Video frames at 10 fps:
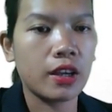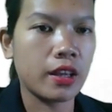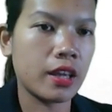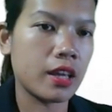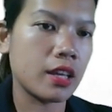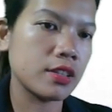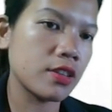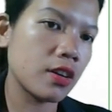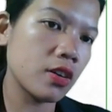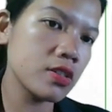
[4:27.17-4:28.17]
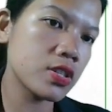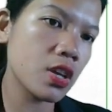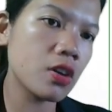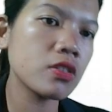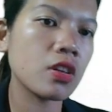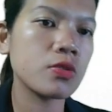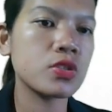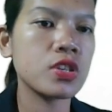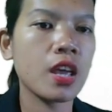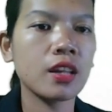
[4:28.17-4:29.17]
And also the
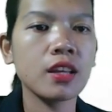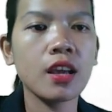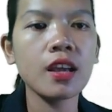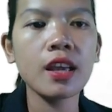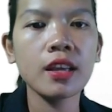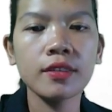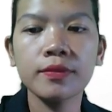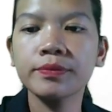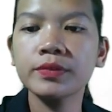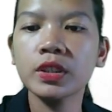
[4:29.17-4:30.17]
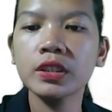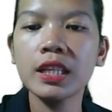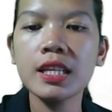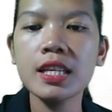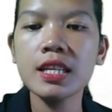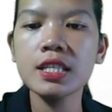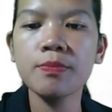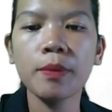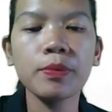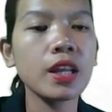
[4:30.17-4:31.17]
Oceania, the least
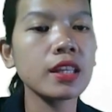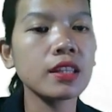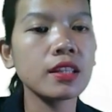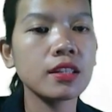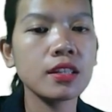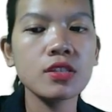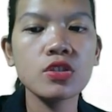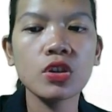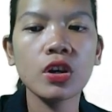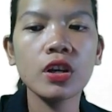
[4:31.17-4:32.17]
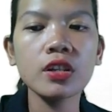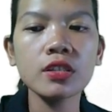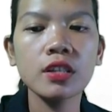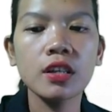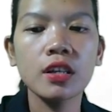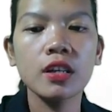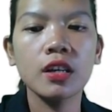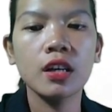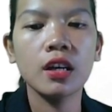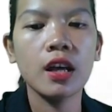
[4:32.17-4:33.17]
populated
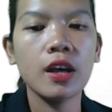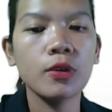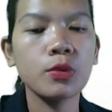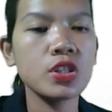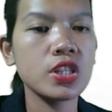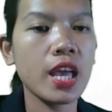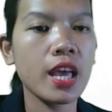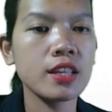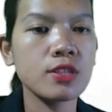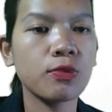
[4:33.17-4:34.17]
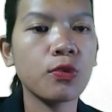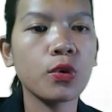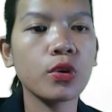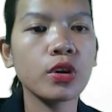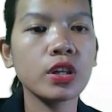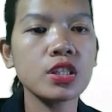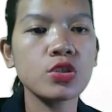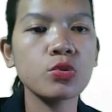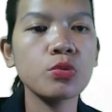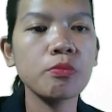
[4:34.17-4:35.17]
region, which has
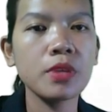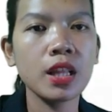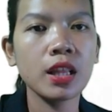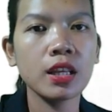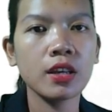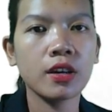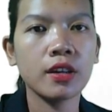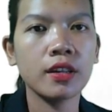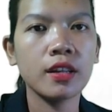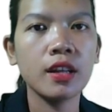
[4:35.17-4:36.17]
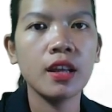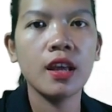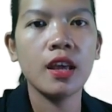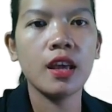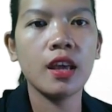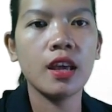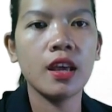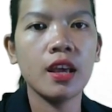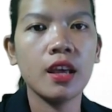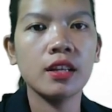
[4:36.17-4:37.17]
42 million.
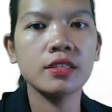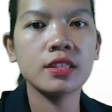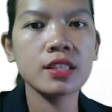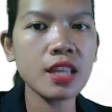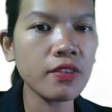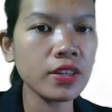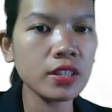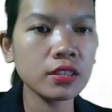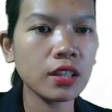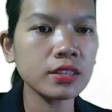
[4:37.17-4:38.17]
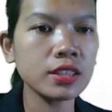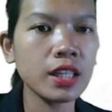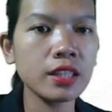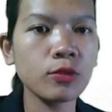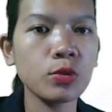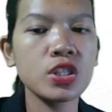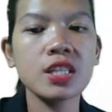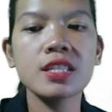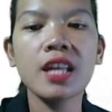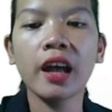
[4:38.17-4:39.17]
And the seventh continent, which
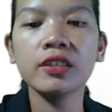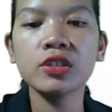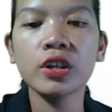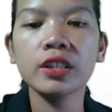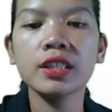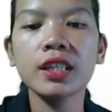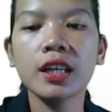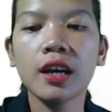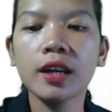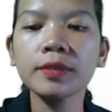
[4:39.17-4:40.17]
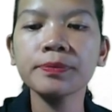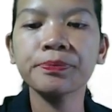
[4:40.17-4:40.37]
is the Antarctica,